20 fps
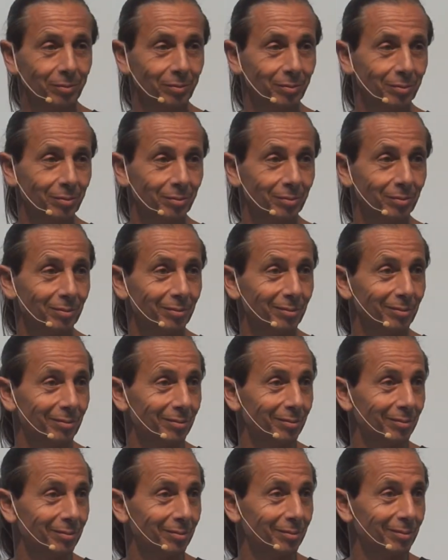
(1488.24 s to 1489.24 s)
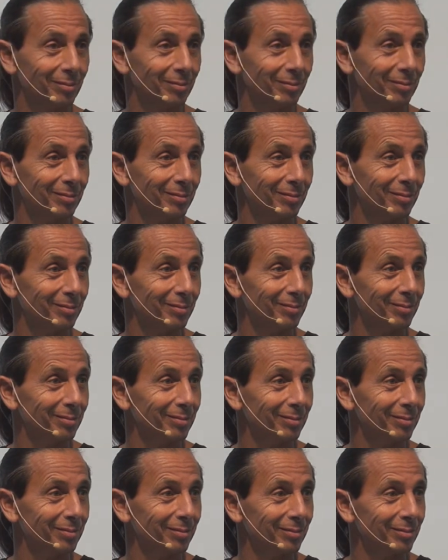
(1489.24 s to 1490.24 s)

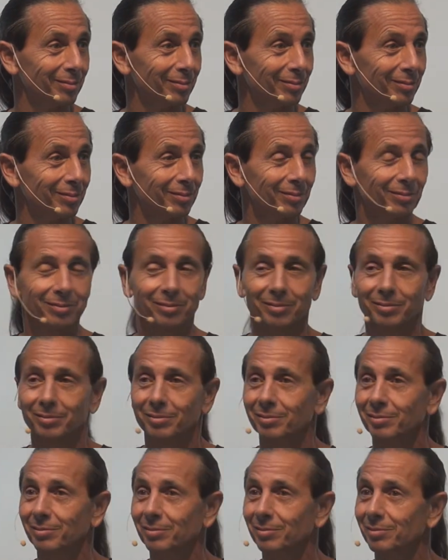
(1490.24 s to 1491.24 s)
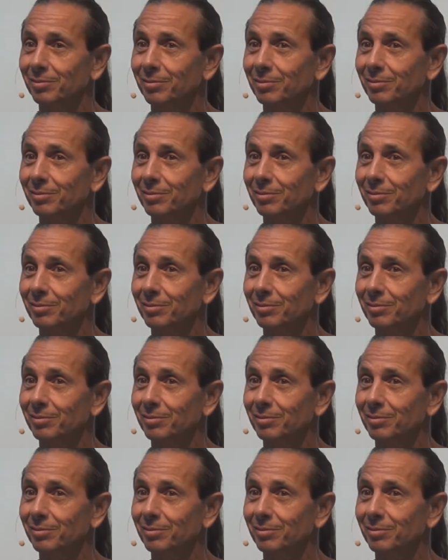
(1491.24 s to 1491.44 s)
Nothing is said.